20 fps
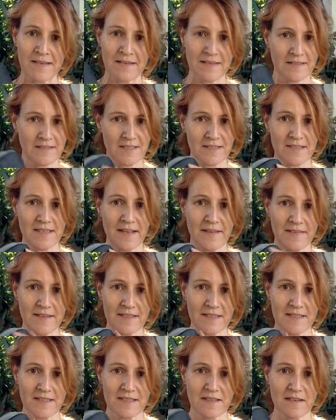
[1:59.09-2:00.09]
I just cut that
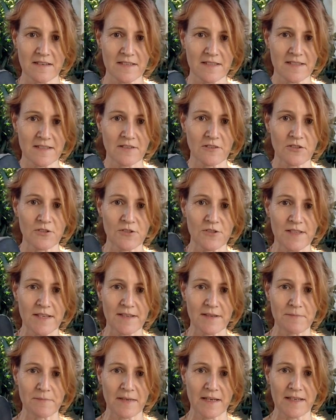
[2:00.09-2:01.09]
to size and glued
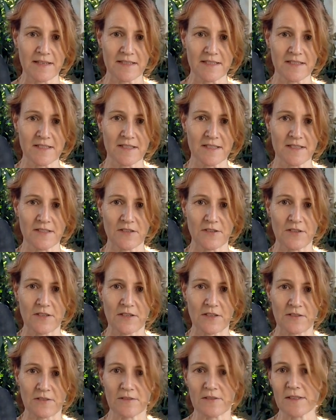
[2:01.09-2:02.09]
that in place just so that
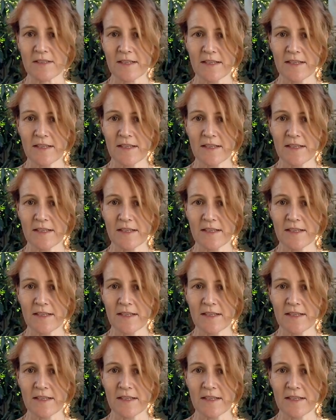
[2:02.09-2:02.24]
I could